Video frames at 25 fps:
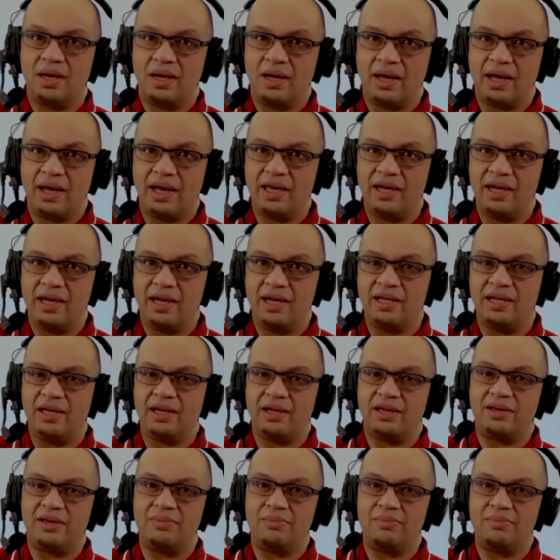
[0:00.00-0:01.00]
and
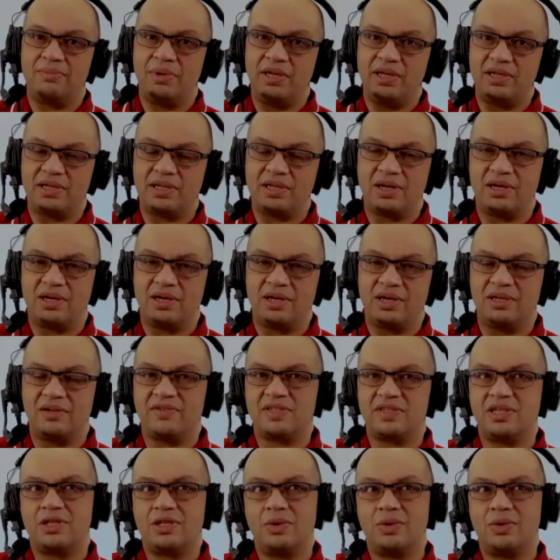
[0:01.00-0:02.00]
it can be a kind of a
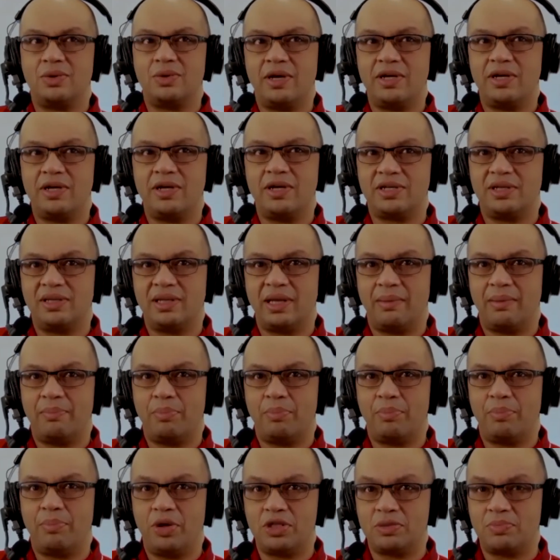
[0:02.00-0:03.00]
situation that
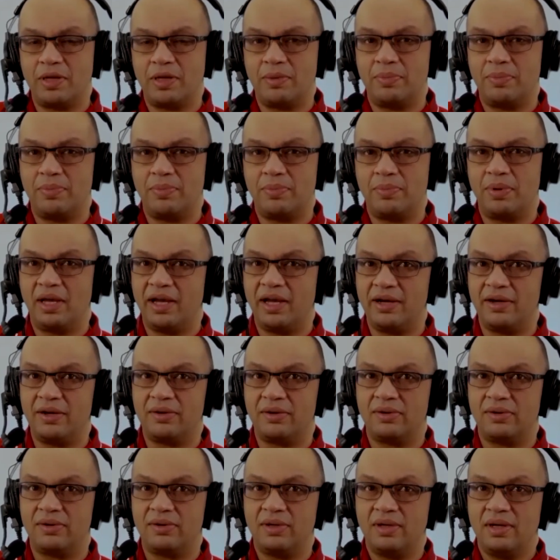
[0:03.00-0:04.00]
burns people
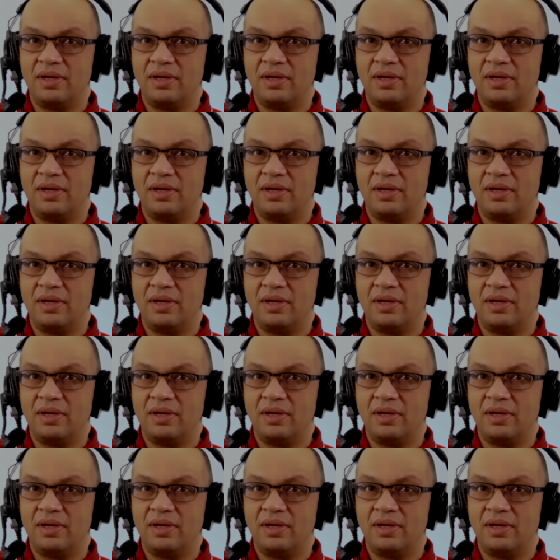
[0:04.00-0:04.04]
out.